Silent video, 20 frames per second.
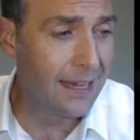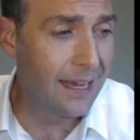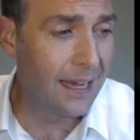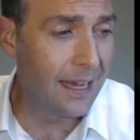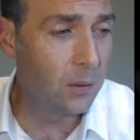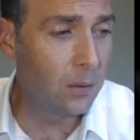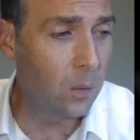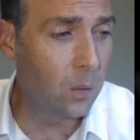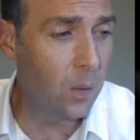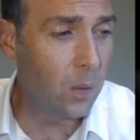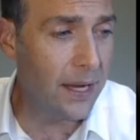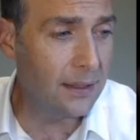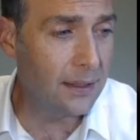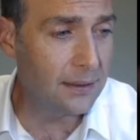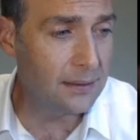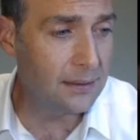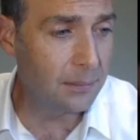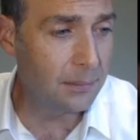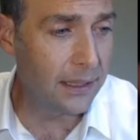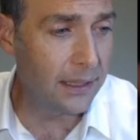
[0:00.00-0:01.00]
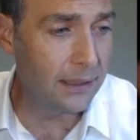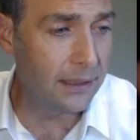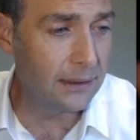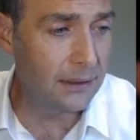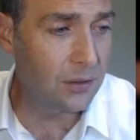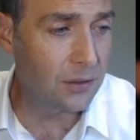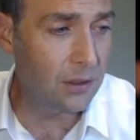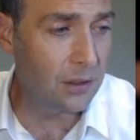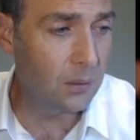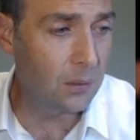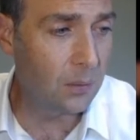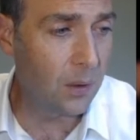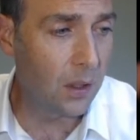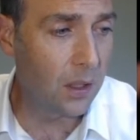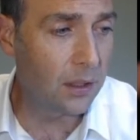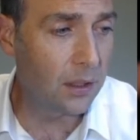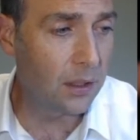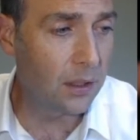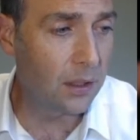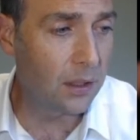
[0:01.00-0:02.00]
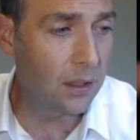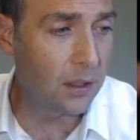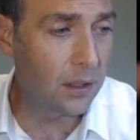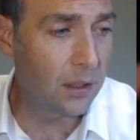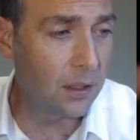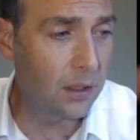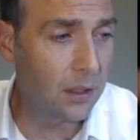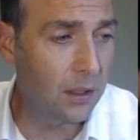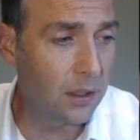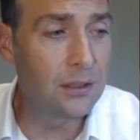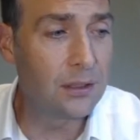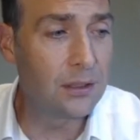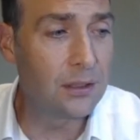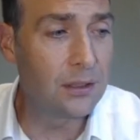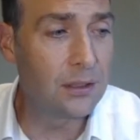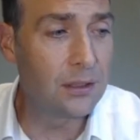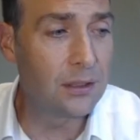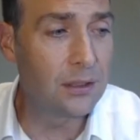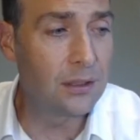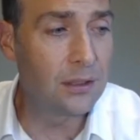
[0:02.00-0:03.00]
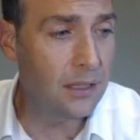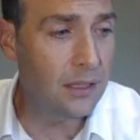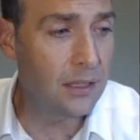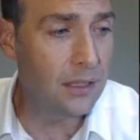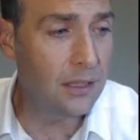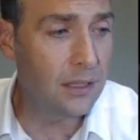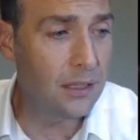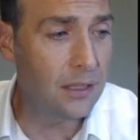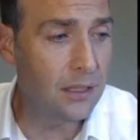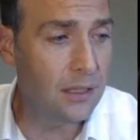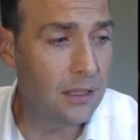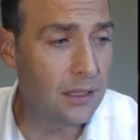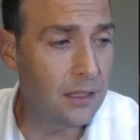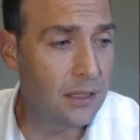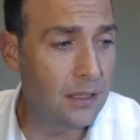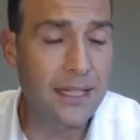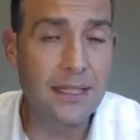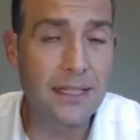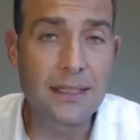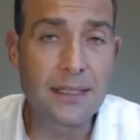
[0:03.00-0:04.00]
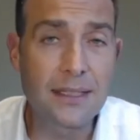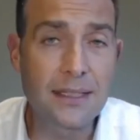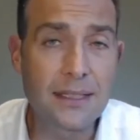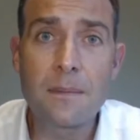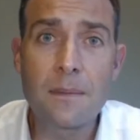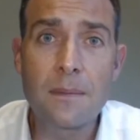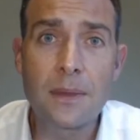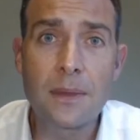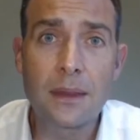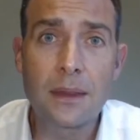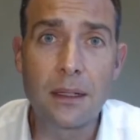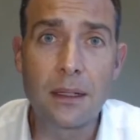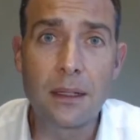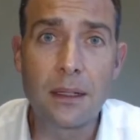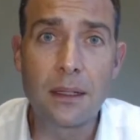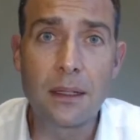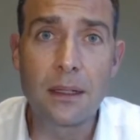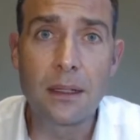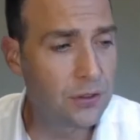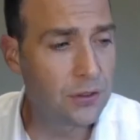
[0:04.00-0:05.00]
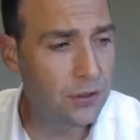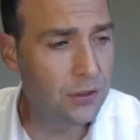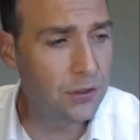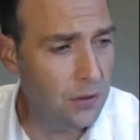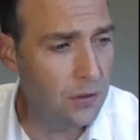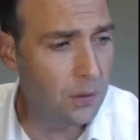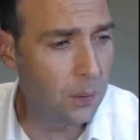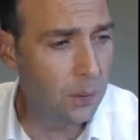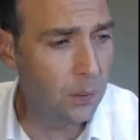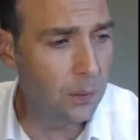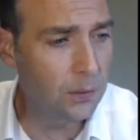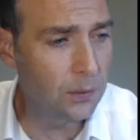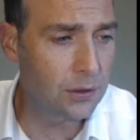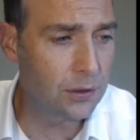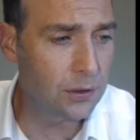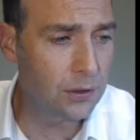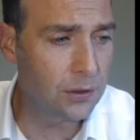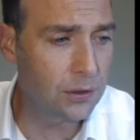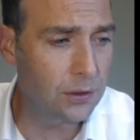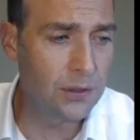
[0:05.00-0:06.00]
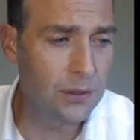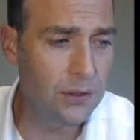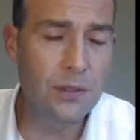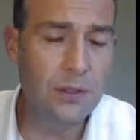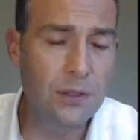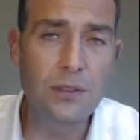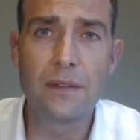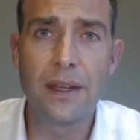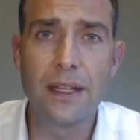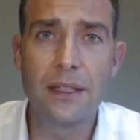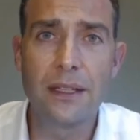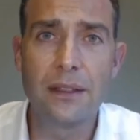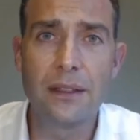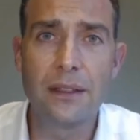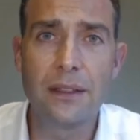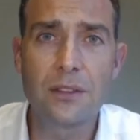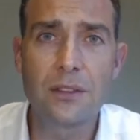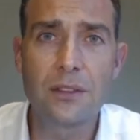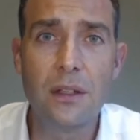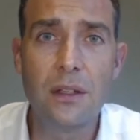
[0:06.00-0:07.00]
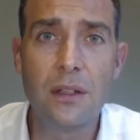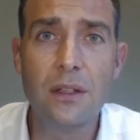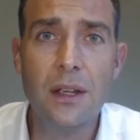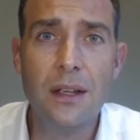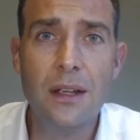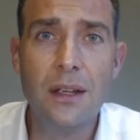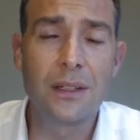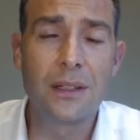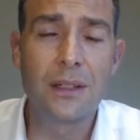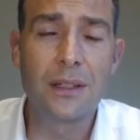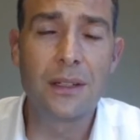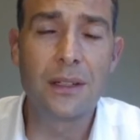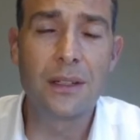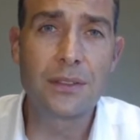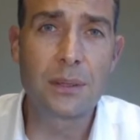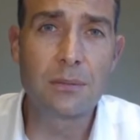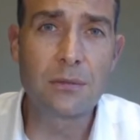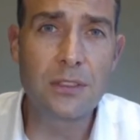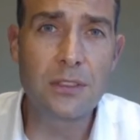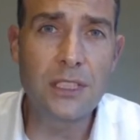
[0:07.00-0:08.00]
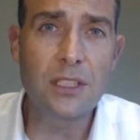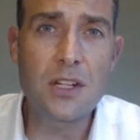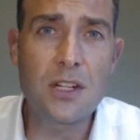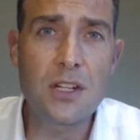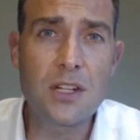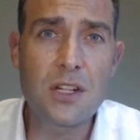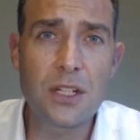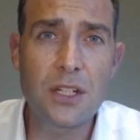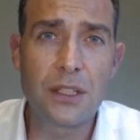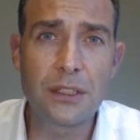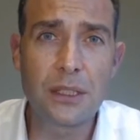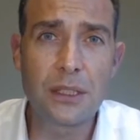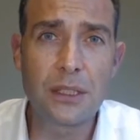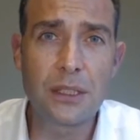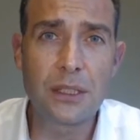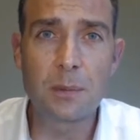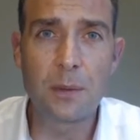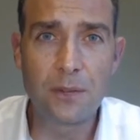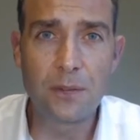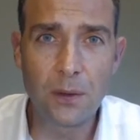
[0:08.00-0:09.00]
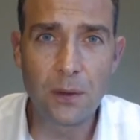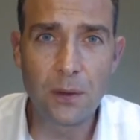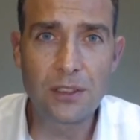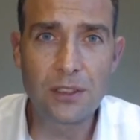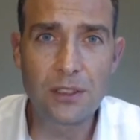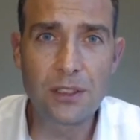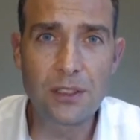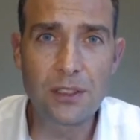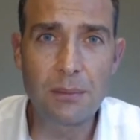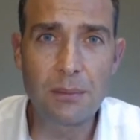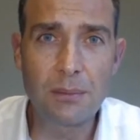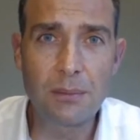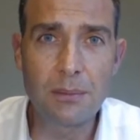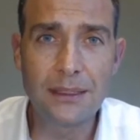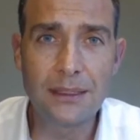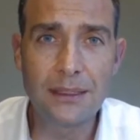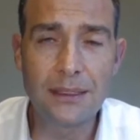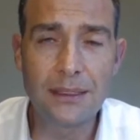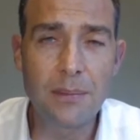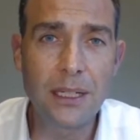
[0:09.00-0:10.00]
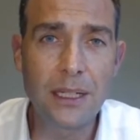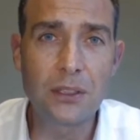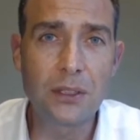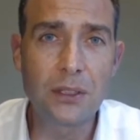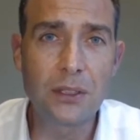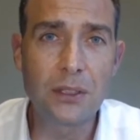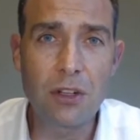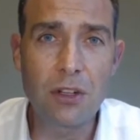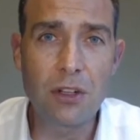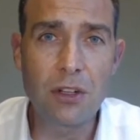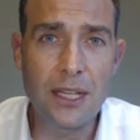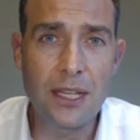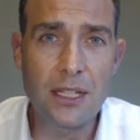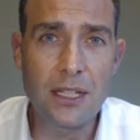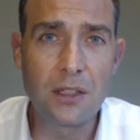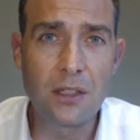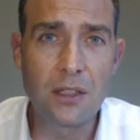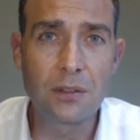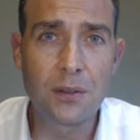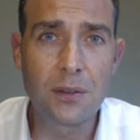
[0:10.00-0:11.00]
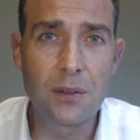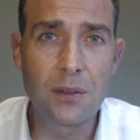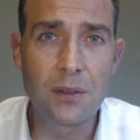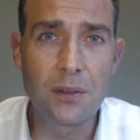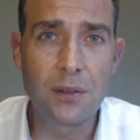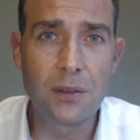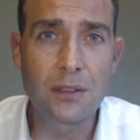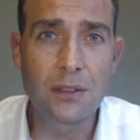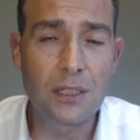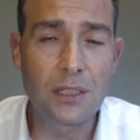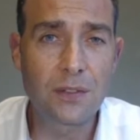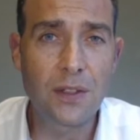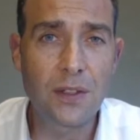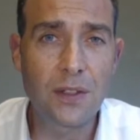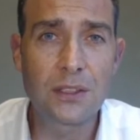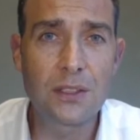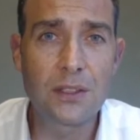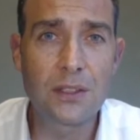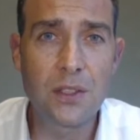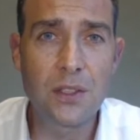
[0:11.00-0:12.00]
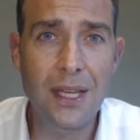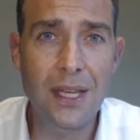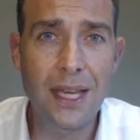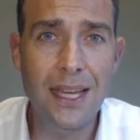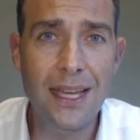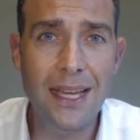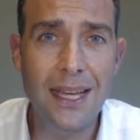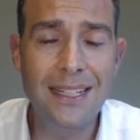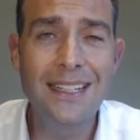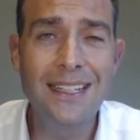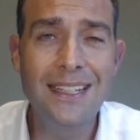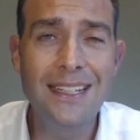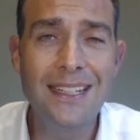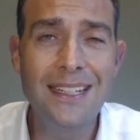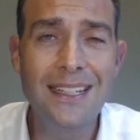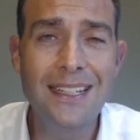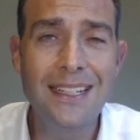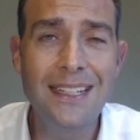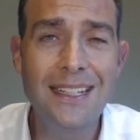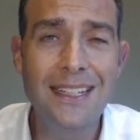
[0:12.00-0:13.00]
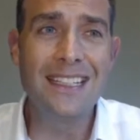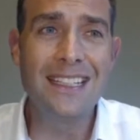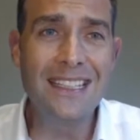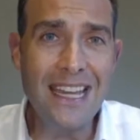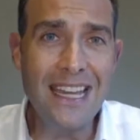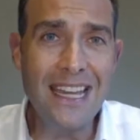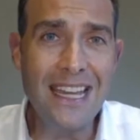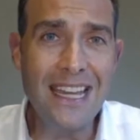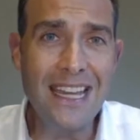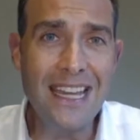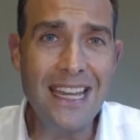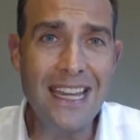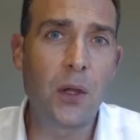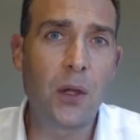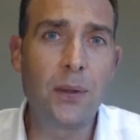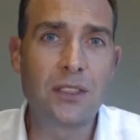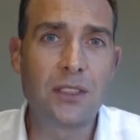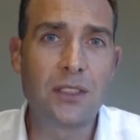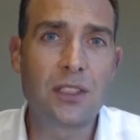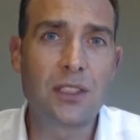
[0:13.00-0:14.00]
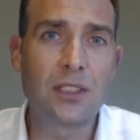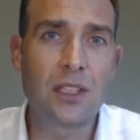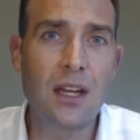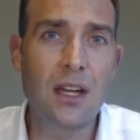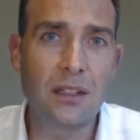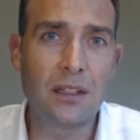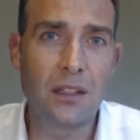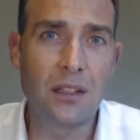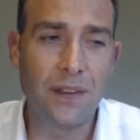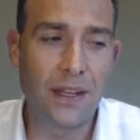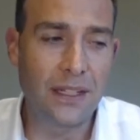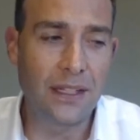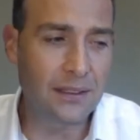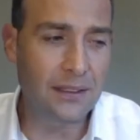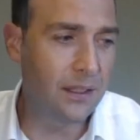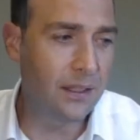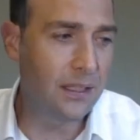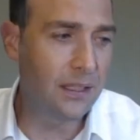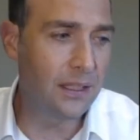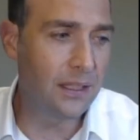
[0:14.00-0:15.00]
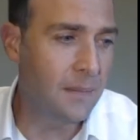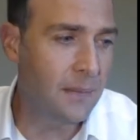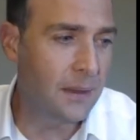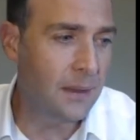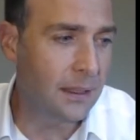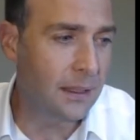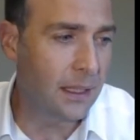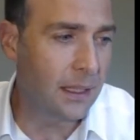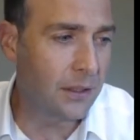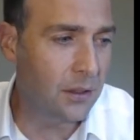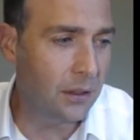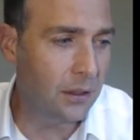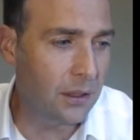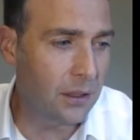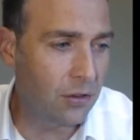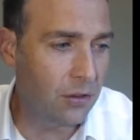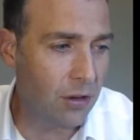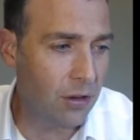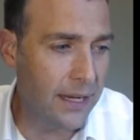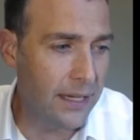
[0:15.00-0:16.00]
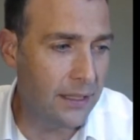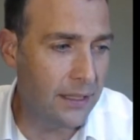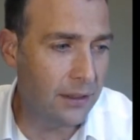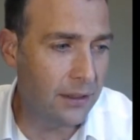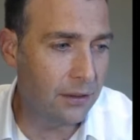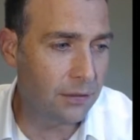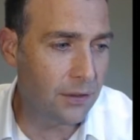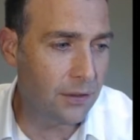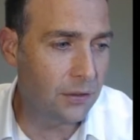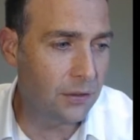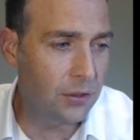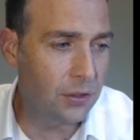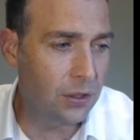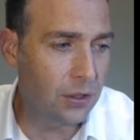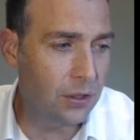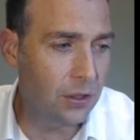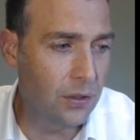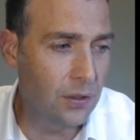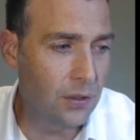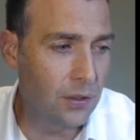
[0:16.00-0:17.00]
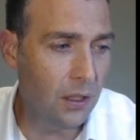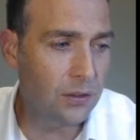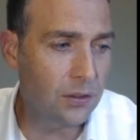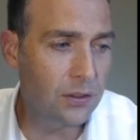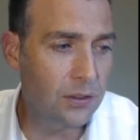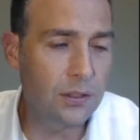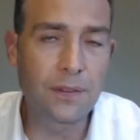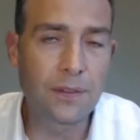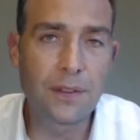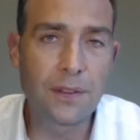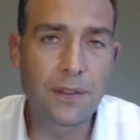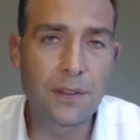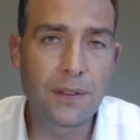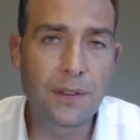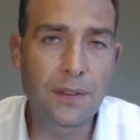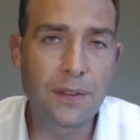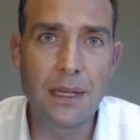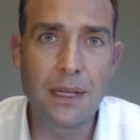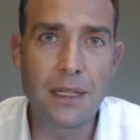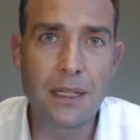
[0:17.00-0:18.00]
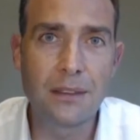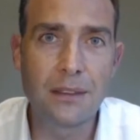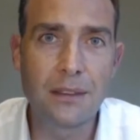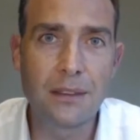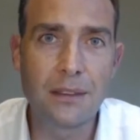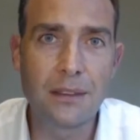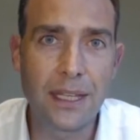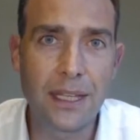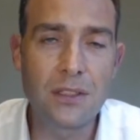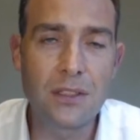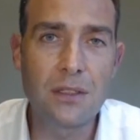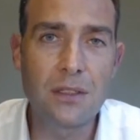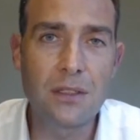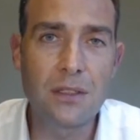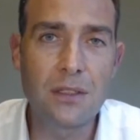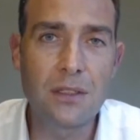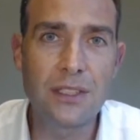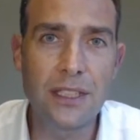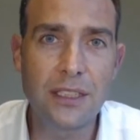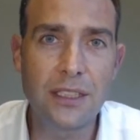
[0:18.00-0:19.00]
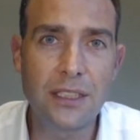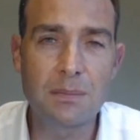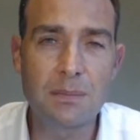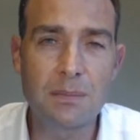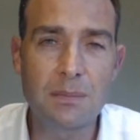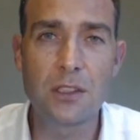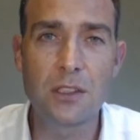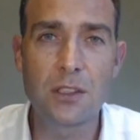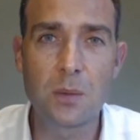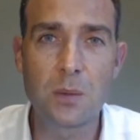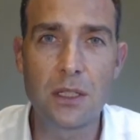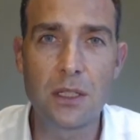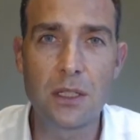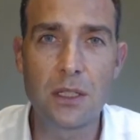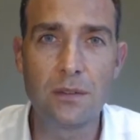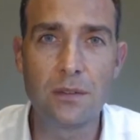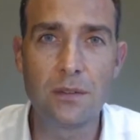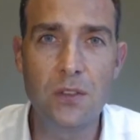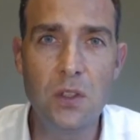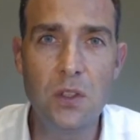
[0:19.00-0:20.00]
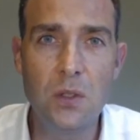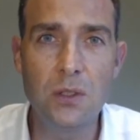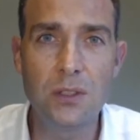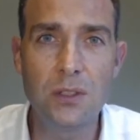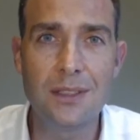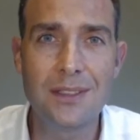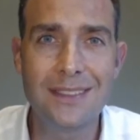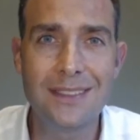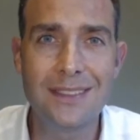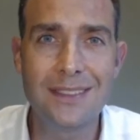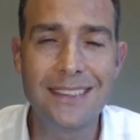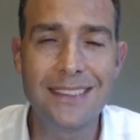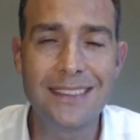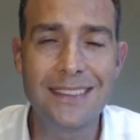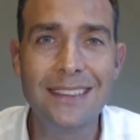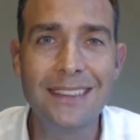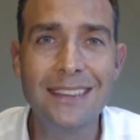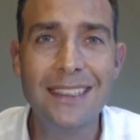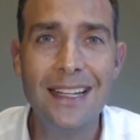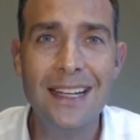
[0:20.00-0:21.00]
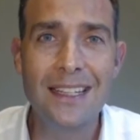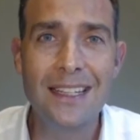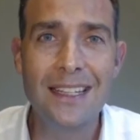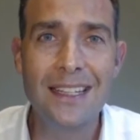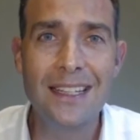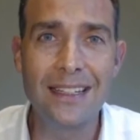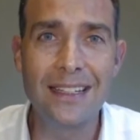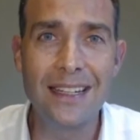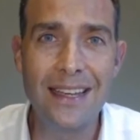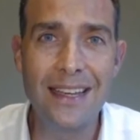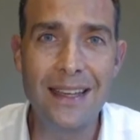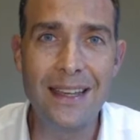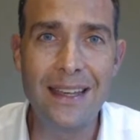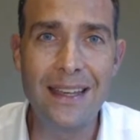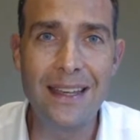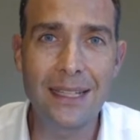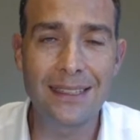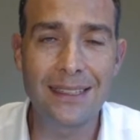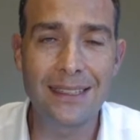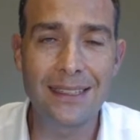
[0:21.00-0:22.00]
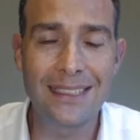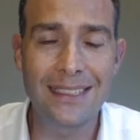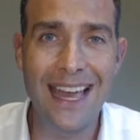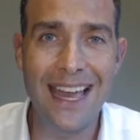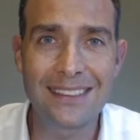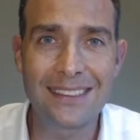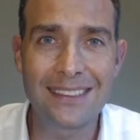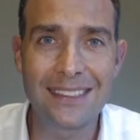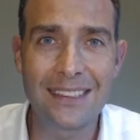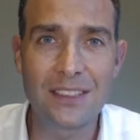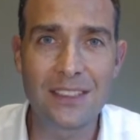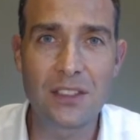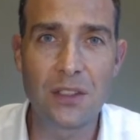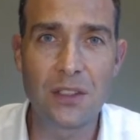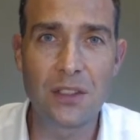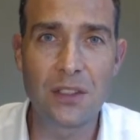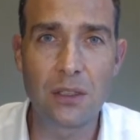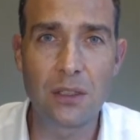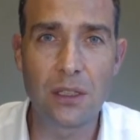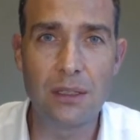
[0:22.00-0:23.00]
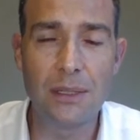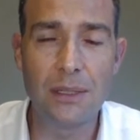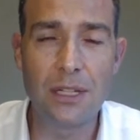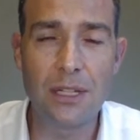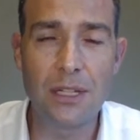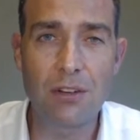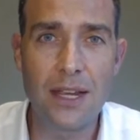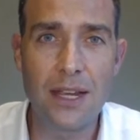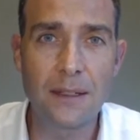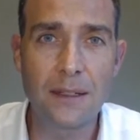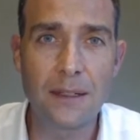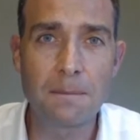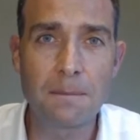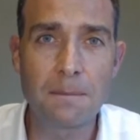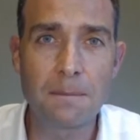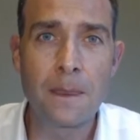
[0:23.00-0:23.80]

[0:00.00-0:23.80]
And the way the simulation is going to work is you'll have 30 minutes of data that covers 2 quarters of news and events. So you'll have some research documents before the simulation. Make sure you take a look through those as fast as you can. The year's going to start effectively, and you're going to trade through 2 lots of 3 months. Okay, so you've got 6 months worth of news and data that impact the assets that you're going to be trading.